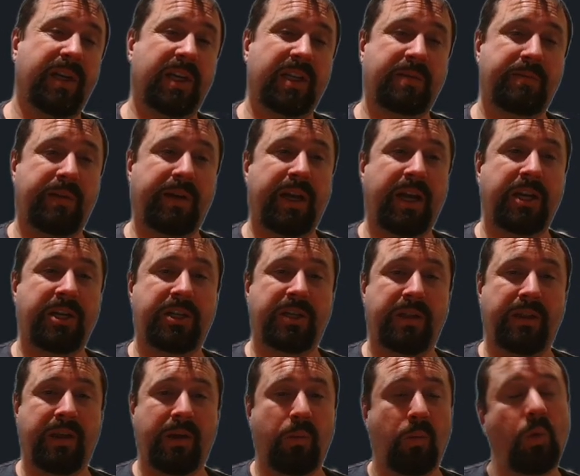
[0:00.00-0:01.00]

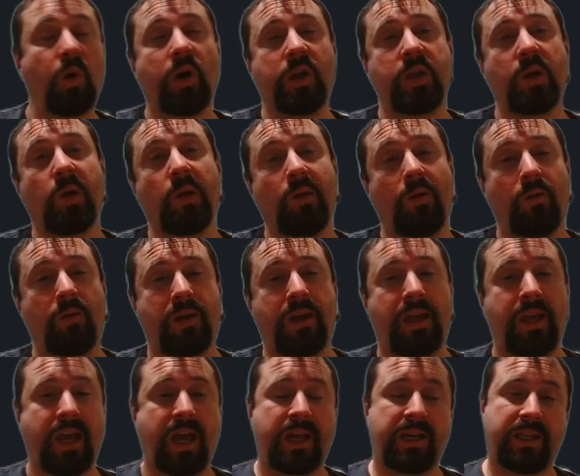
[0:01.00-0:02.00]
explanation that what you're
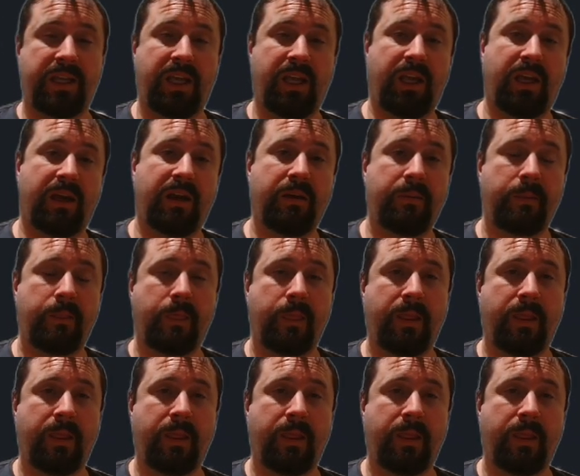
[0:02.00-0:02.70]
looking at here